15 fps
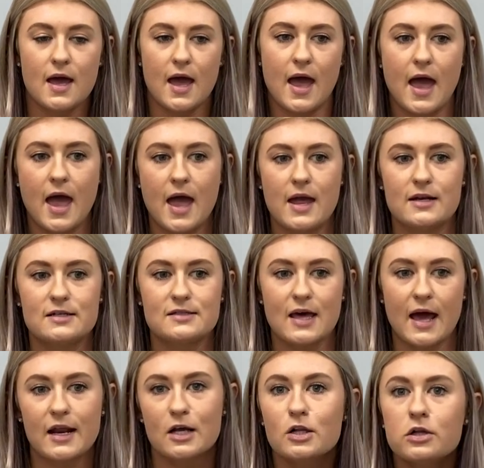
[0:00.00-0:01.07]
And
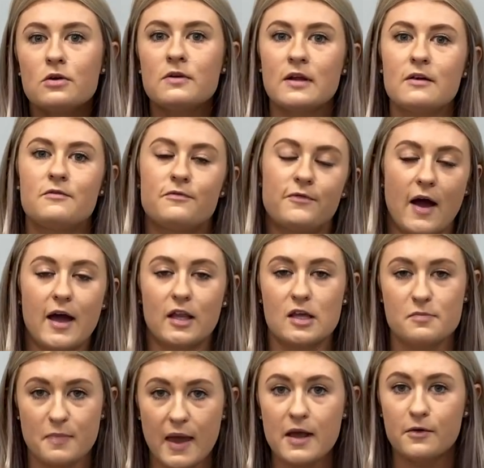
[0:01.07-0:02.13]
that included
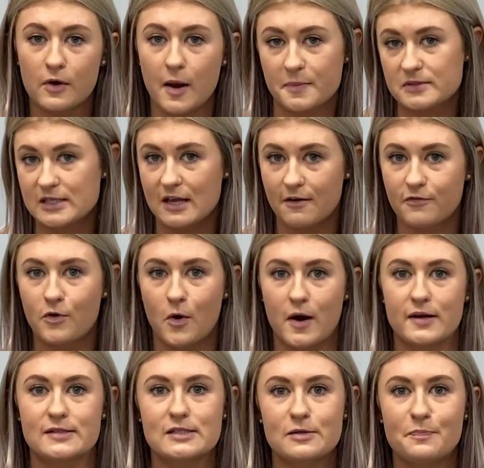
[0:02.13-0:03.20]
filing bankruptcy, of
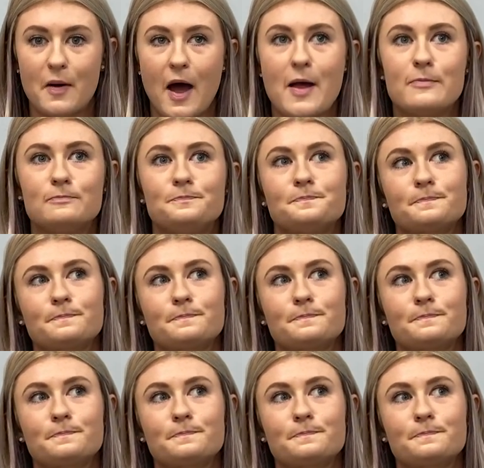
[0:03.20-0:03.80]
course. But